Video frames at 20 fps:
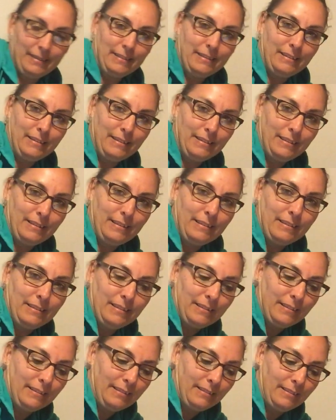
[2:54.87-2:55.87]

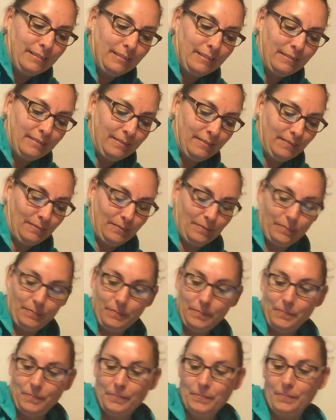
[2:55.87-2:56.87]

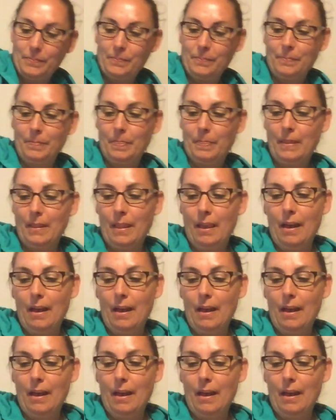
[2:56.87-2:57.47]
Nobody speaks.